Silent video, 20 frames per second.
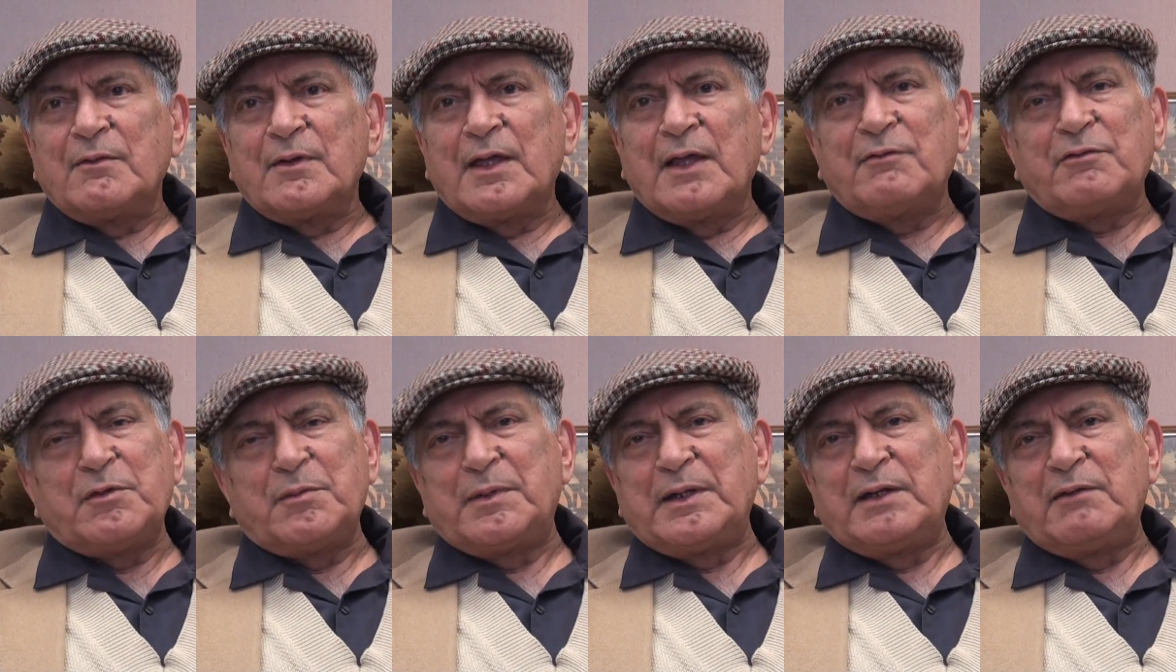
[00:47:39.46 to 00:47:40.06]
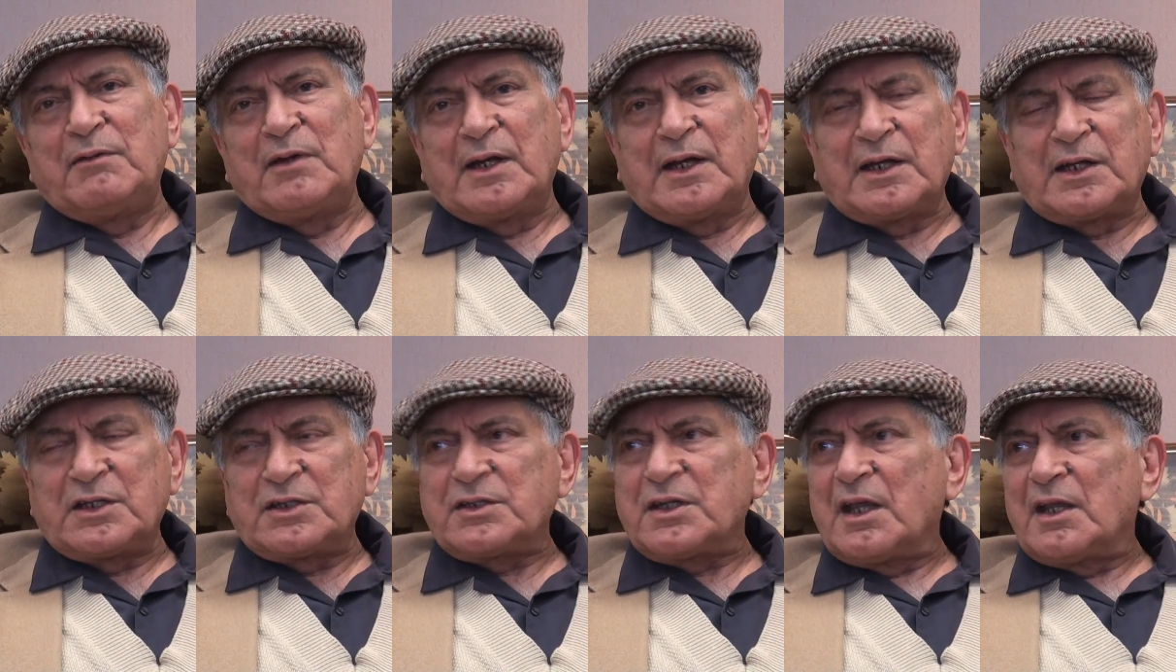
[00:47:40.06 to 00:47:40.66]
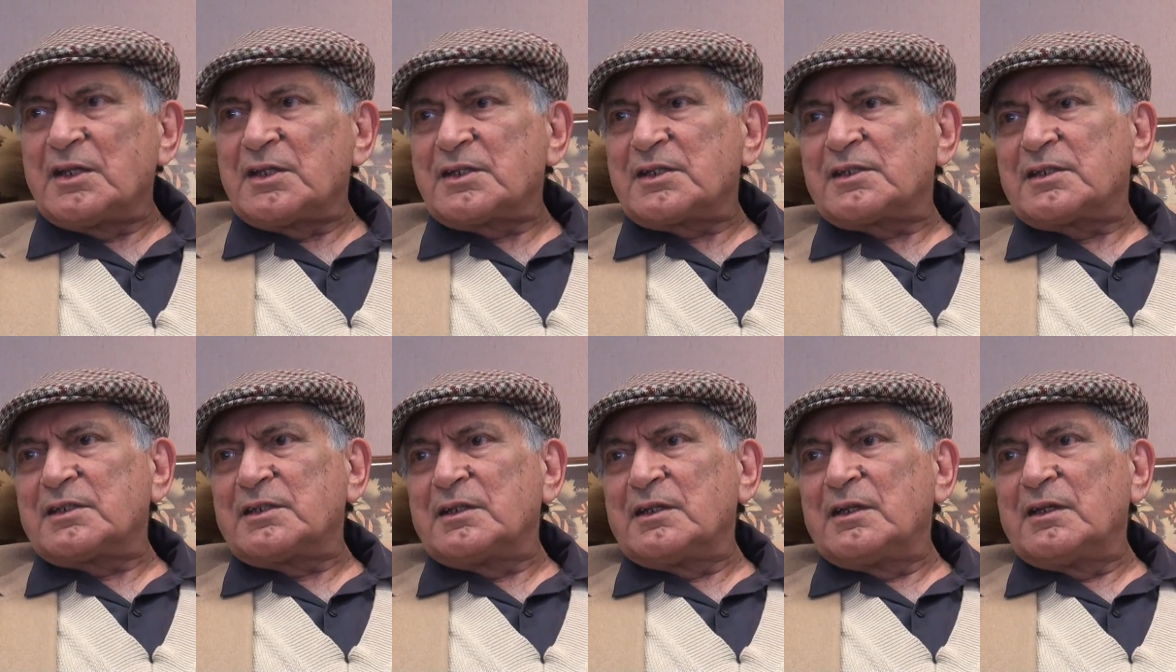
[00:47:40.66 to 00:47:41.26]
everybody will get a
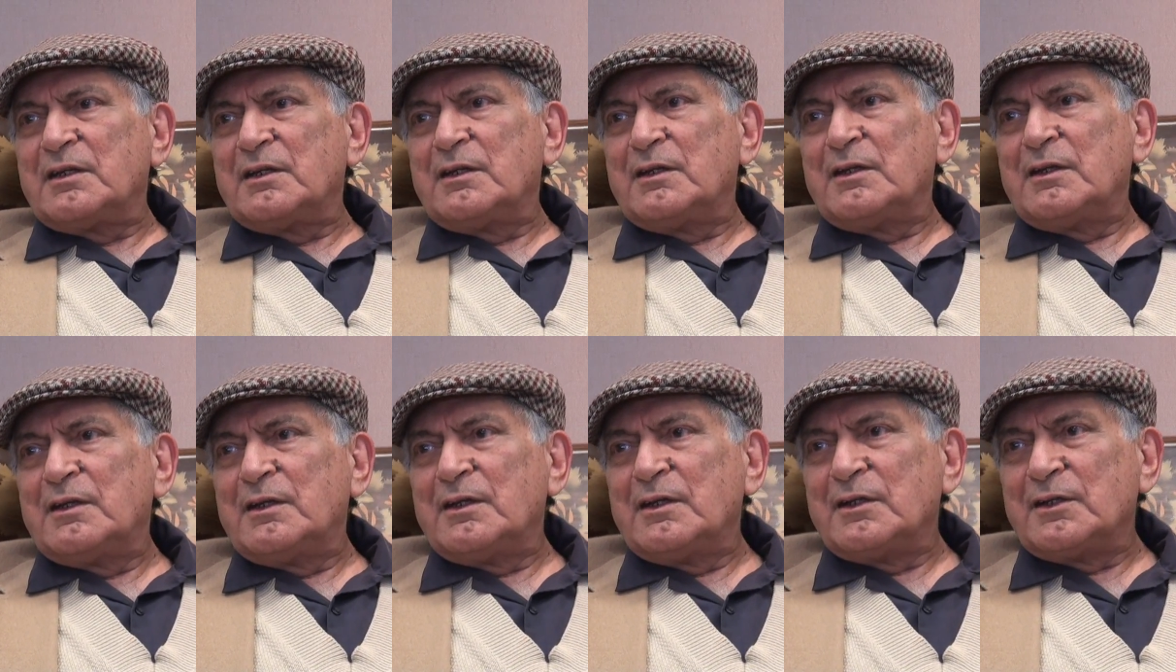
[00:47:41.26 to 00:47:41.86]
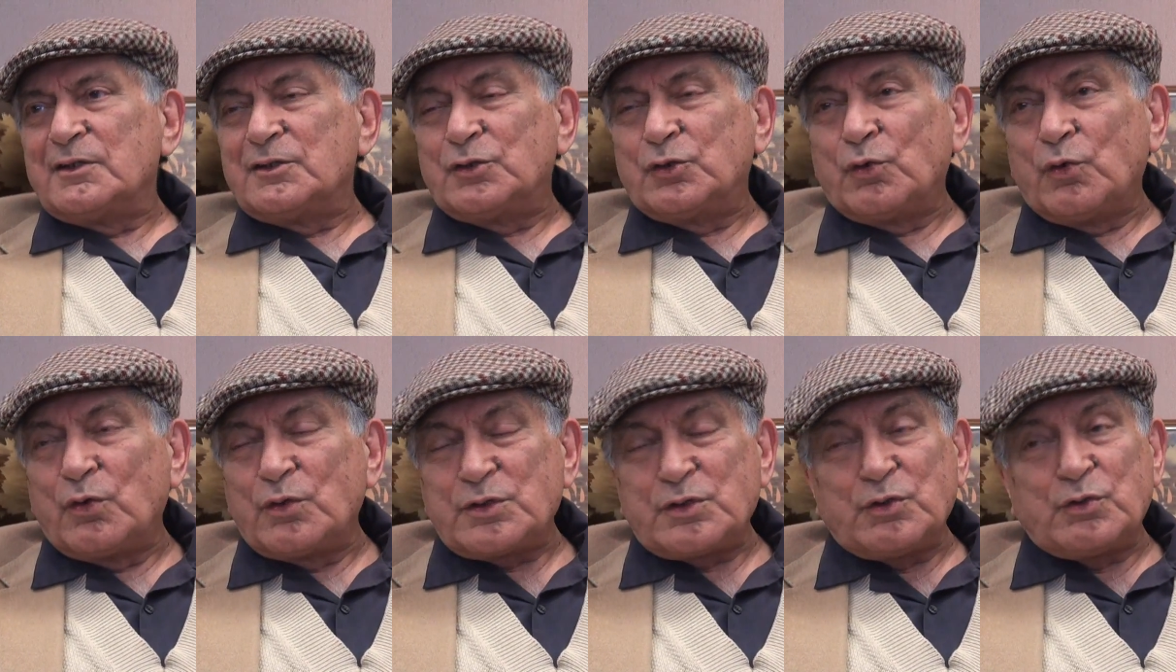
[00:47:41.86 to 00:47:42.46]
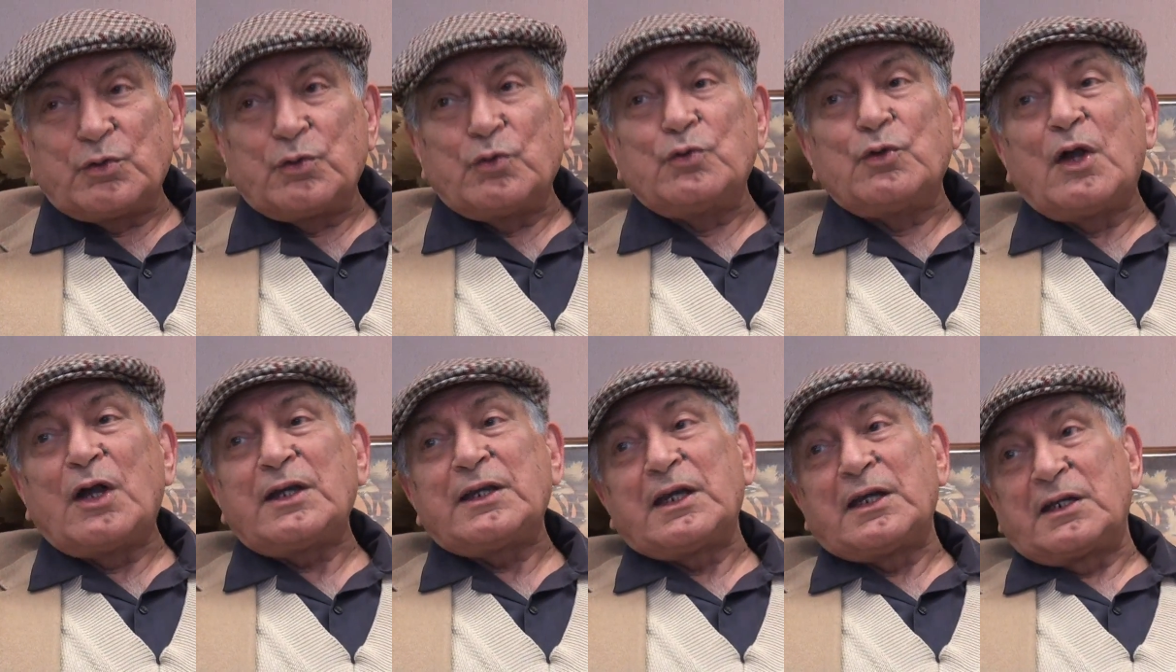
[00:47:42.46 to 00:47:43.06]
chance. Those who do
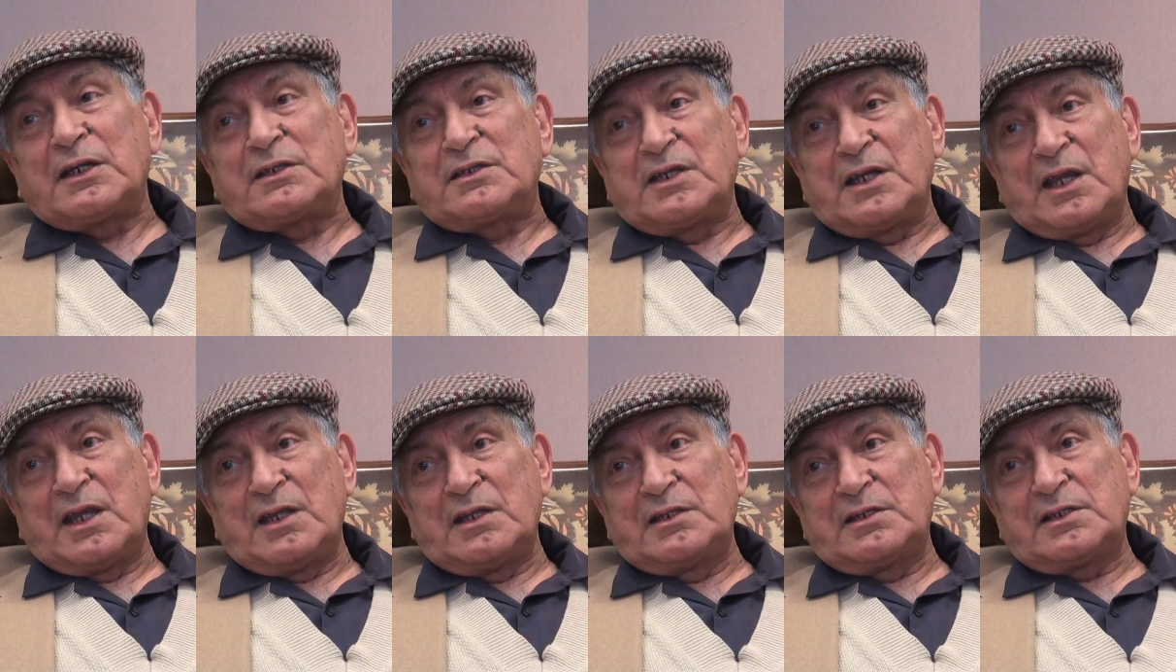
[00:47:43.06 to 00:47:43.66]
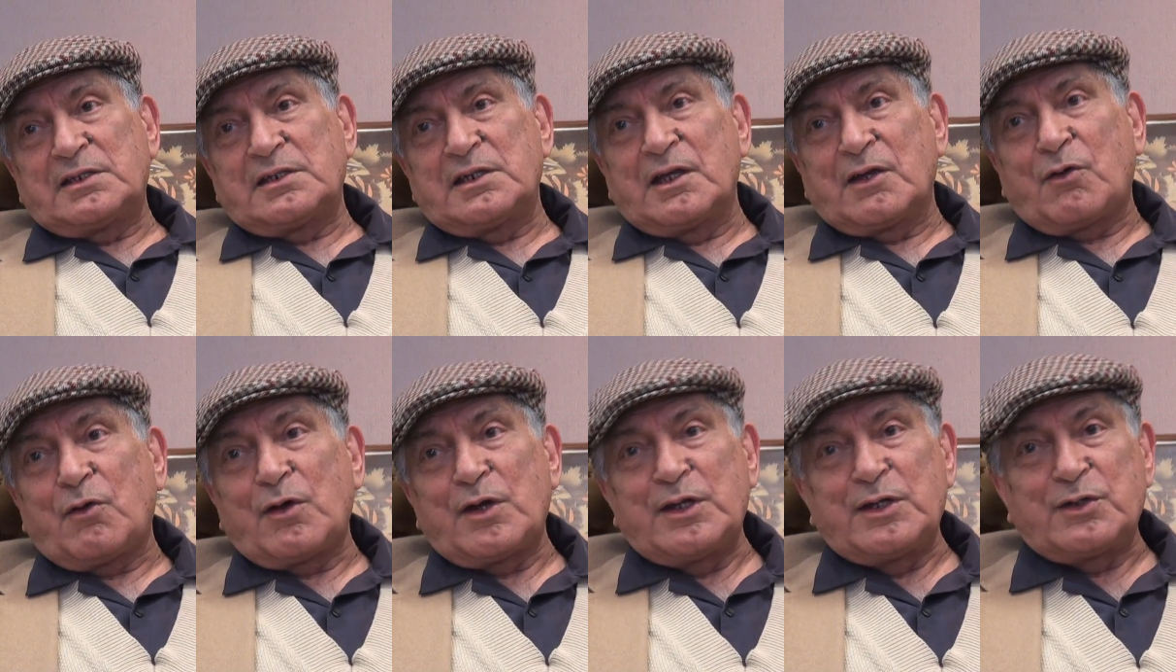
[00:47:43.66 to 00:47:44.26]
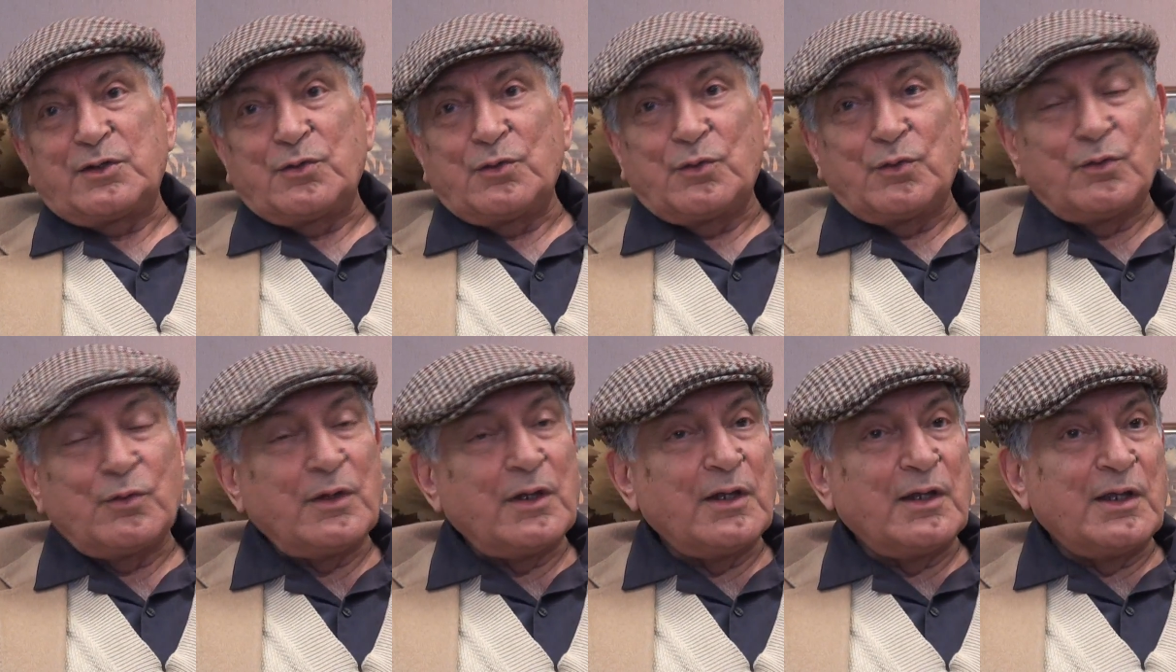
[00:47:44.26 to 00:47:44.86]
not get a chance, according
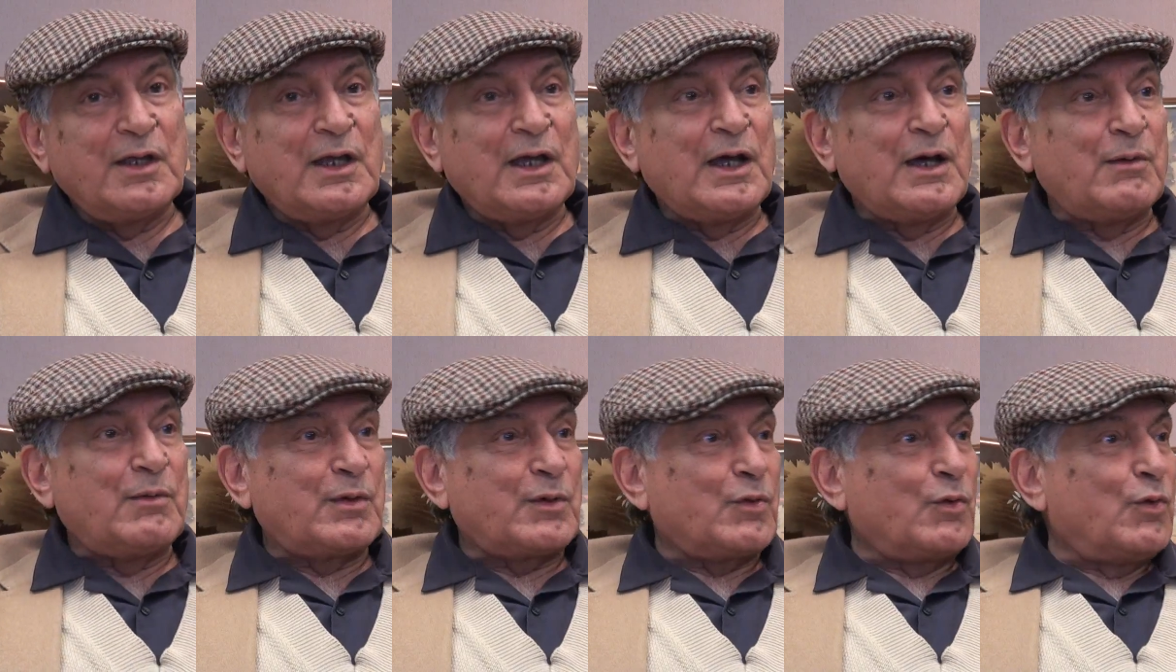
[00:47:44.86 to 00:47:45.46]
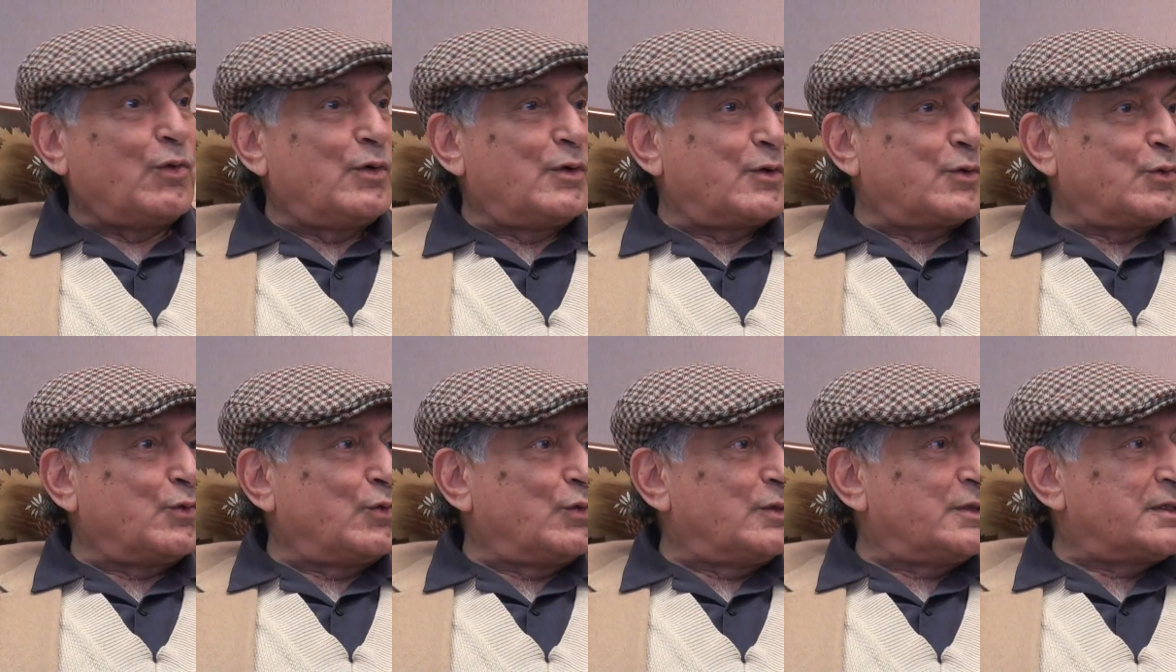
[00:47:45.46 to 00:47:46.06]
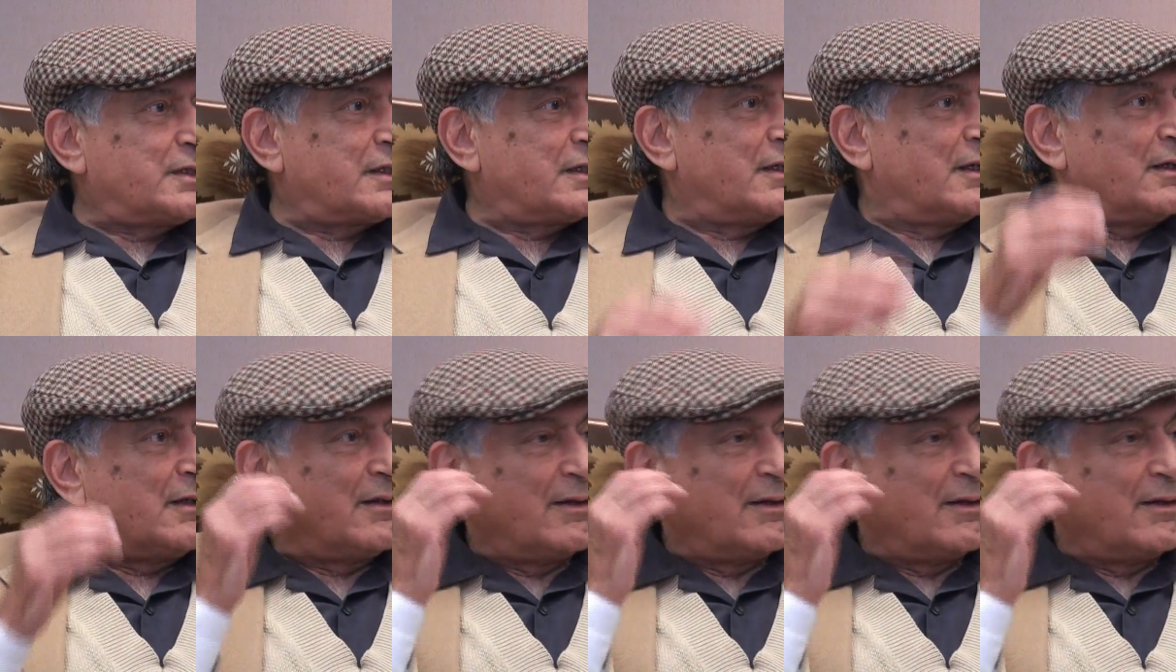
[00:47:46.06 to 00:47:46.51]
to our old rules,